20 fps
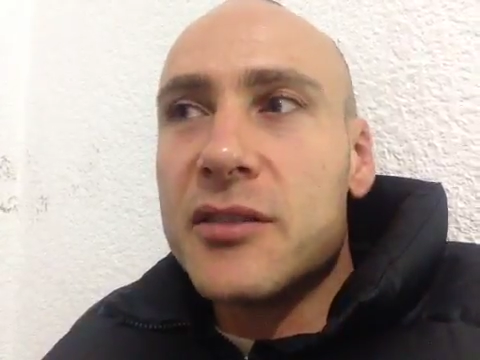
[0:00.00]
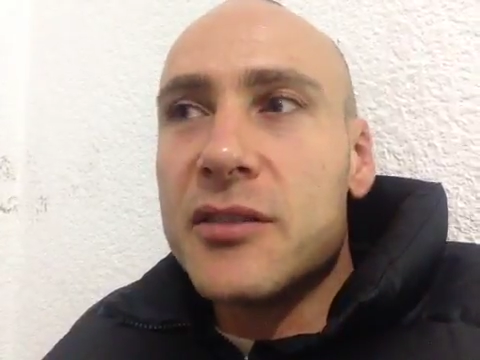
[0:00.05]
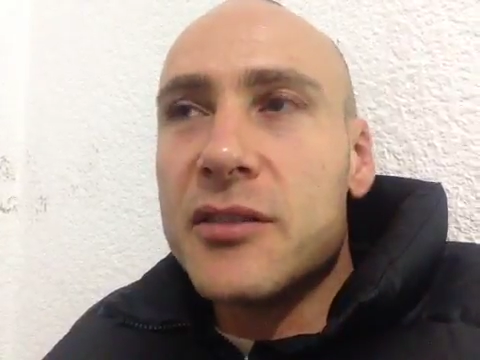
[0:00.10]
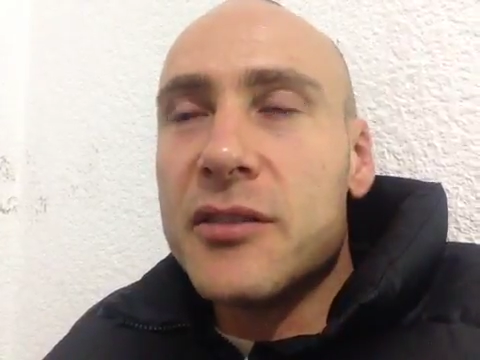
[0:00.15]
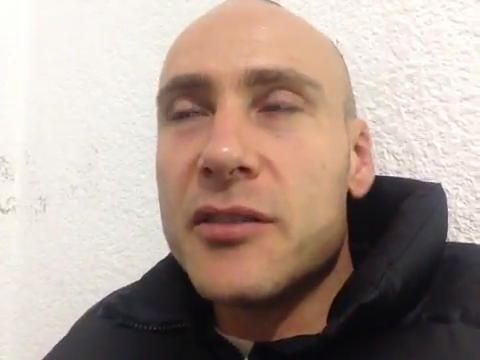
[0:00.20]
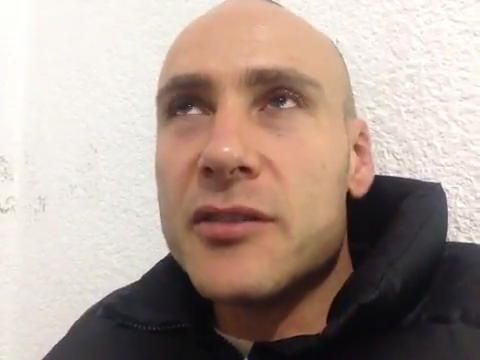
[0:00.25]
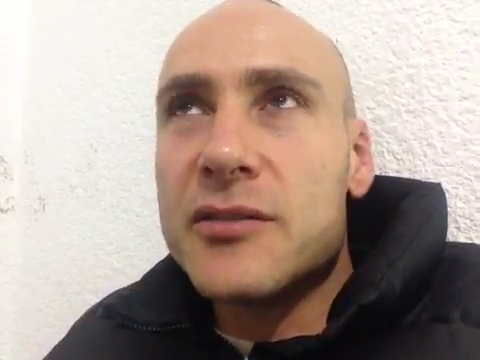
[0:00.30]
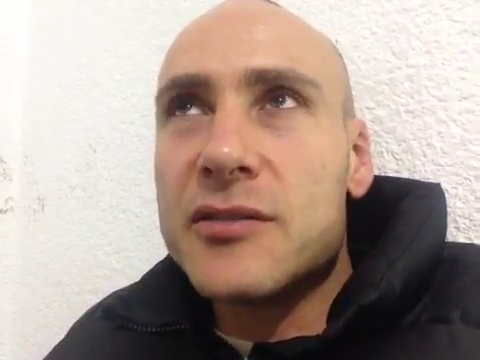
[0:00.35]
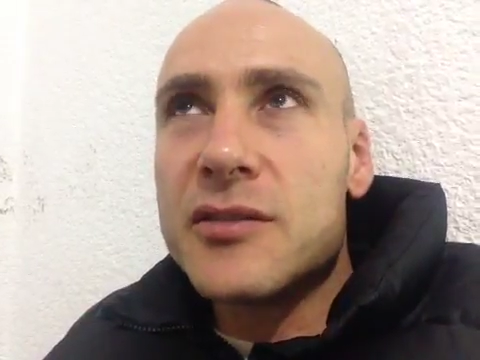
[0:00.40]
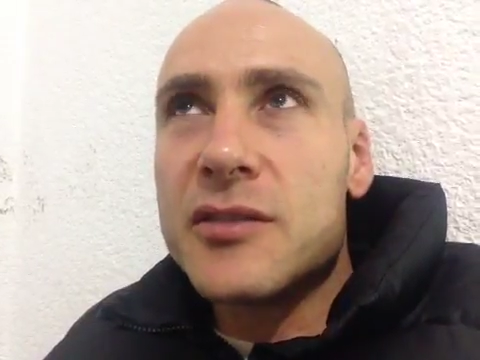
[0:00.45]

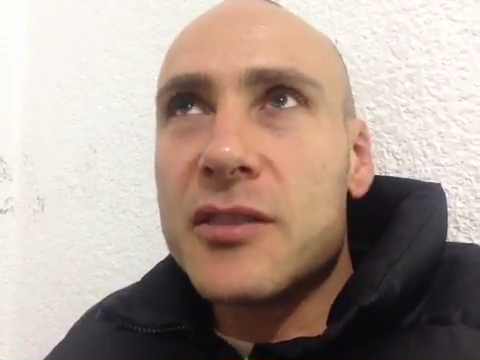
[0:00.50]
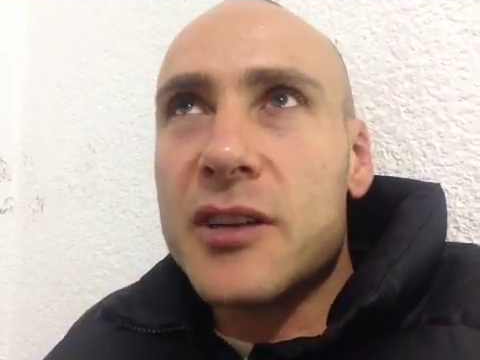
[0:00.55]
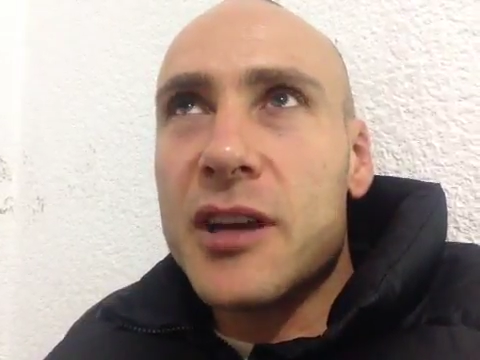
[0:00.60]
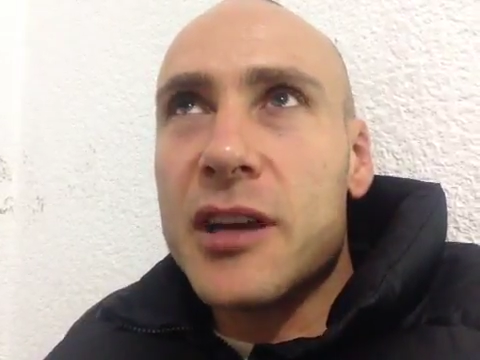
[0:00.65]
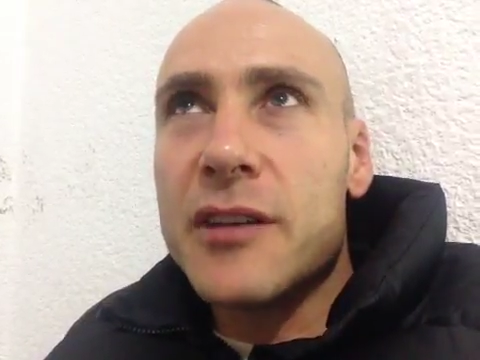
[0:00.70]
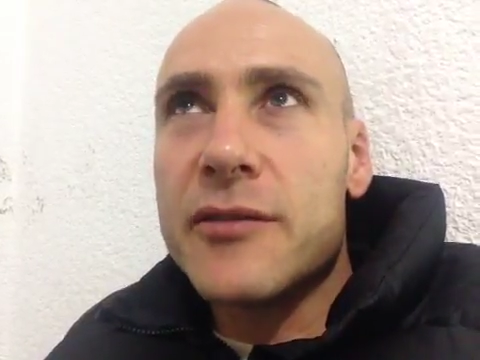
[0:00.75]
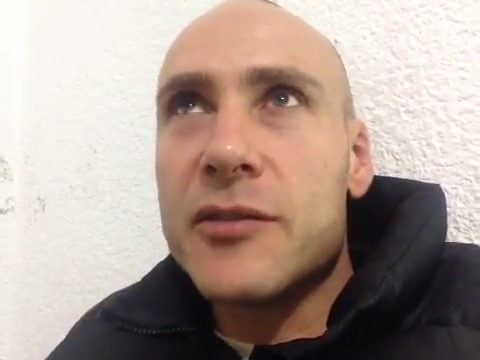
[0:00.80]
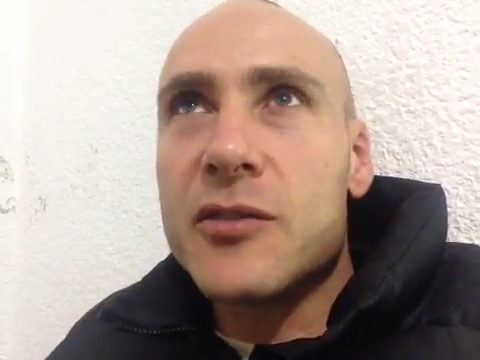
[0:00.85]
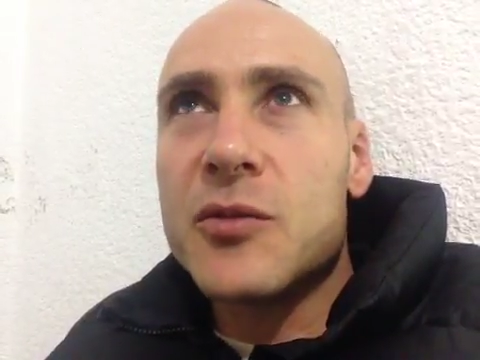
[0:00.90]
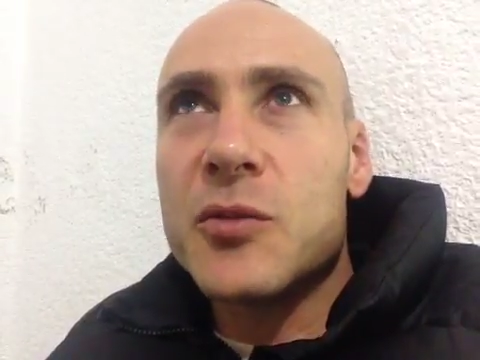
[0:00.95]
It's
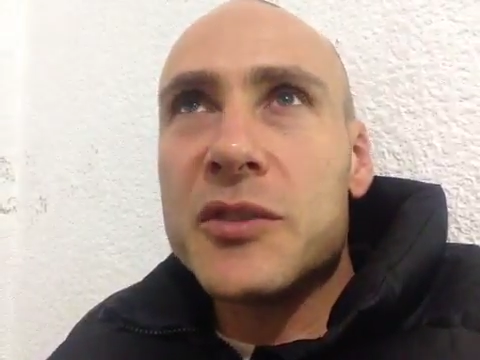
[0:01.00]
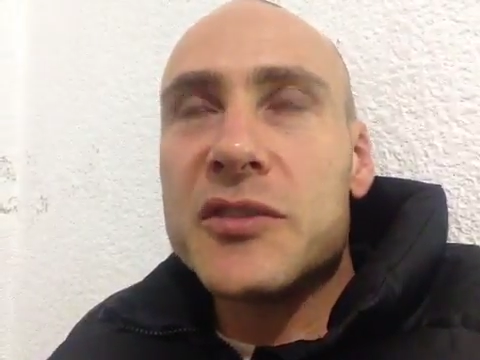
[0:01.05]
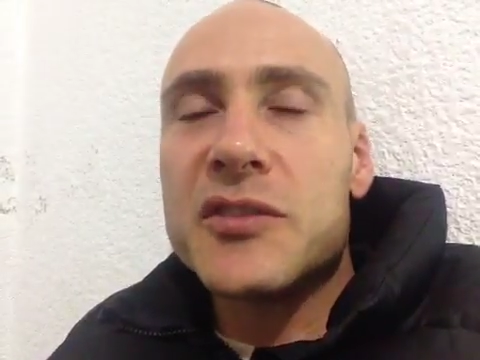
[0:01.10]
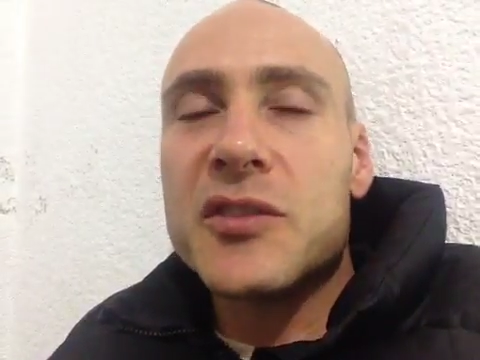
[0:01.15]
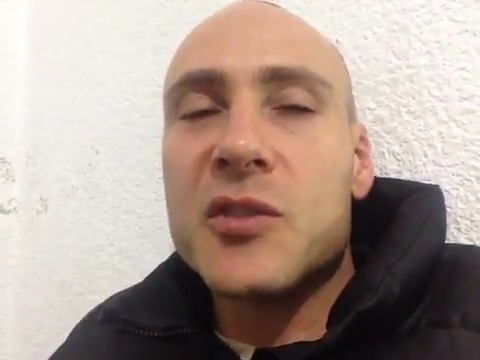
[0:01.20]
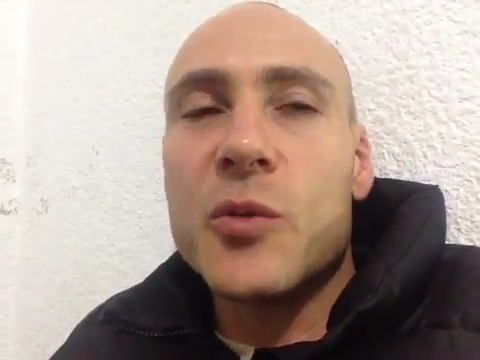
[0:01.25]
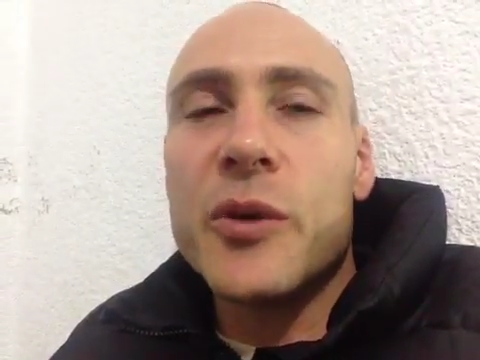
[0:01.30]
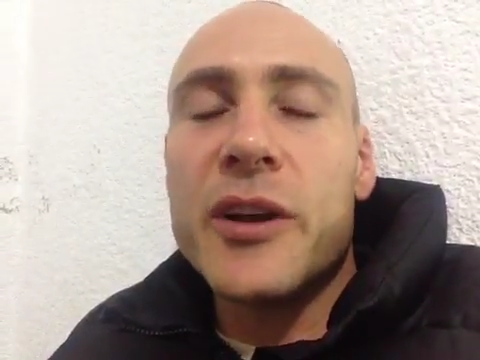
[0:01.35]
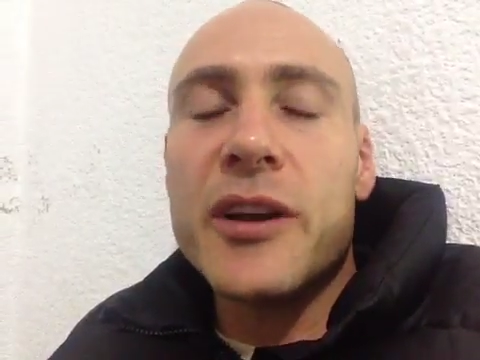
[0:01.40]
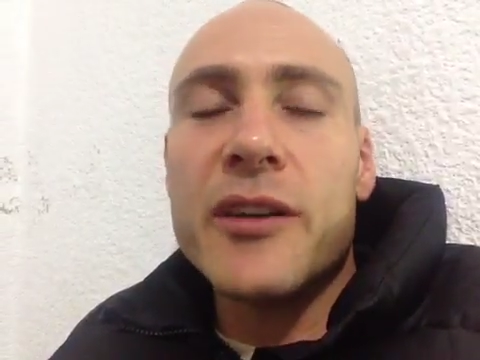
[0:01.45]
kind of a
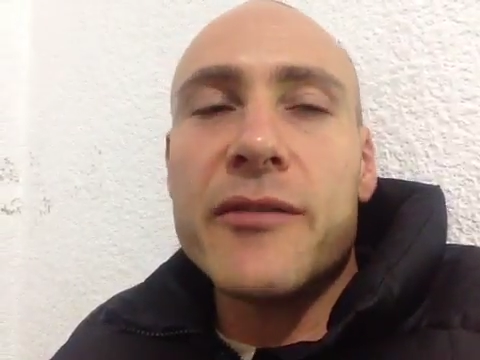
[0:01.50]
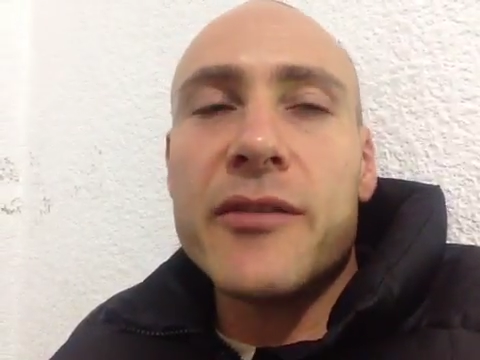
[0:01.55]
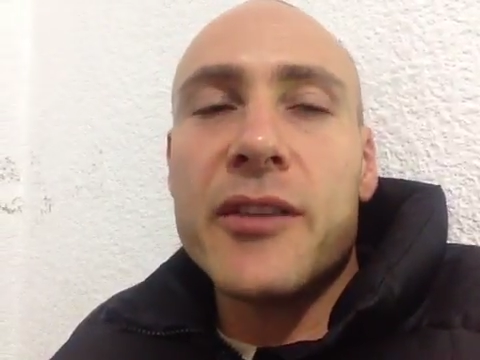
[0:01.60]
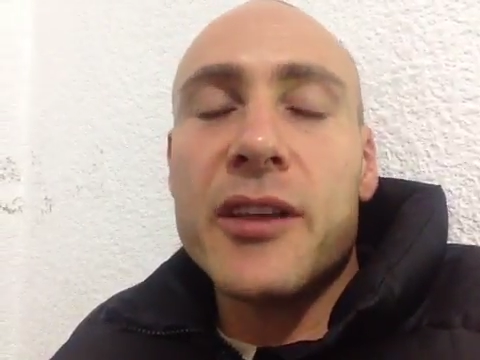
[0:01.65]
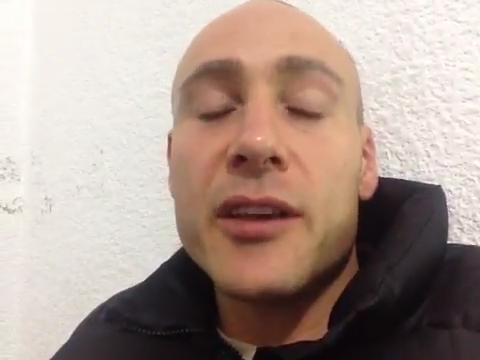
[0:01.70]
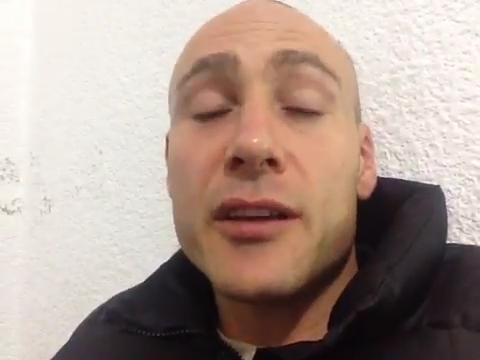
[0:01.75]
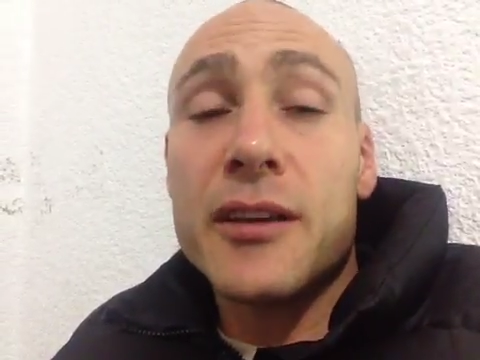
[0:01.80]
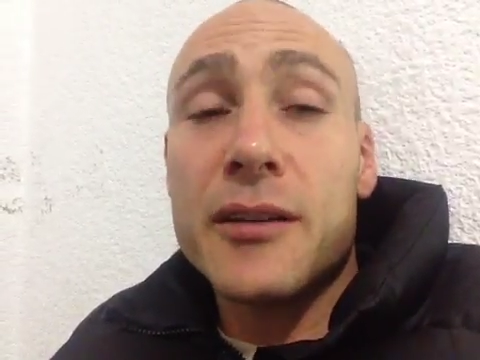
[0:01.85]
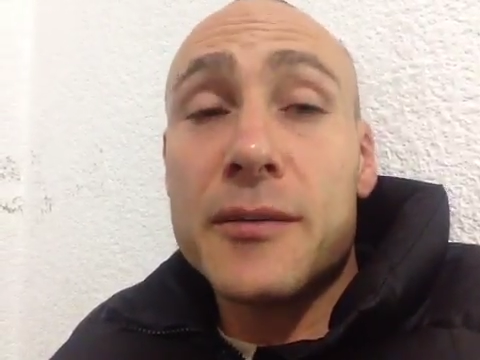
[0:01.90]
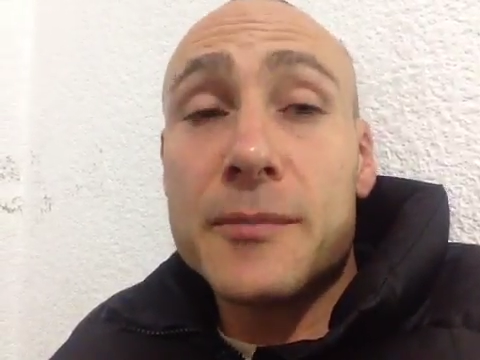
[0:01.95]
twisted way of
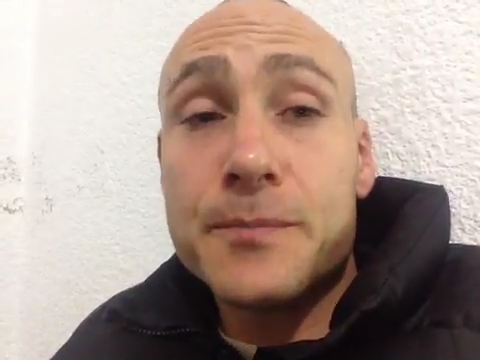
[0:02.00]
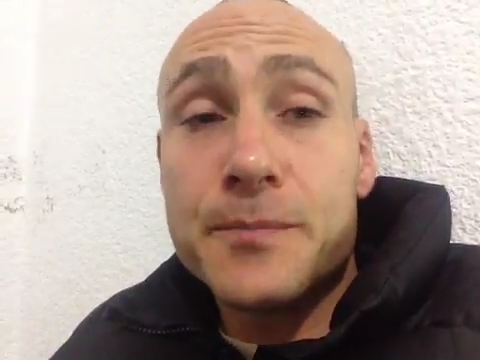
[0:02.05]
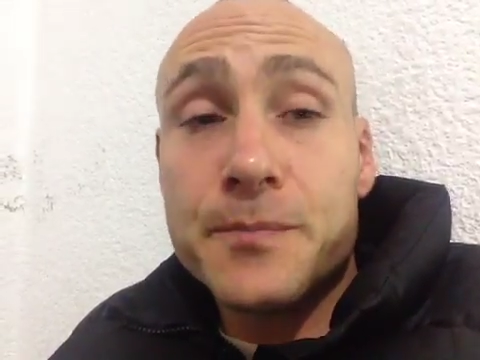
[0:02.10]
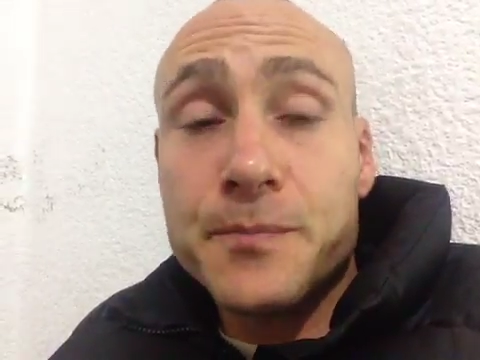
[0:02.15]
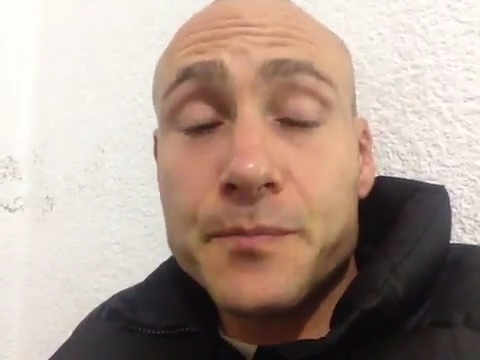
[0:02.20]
thinking.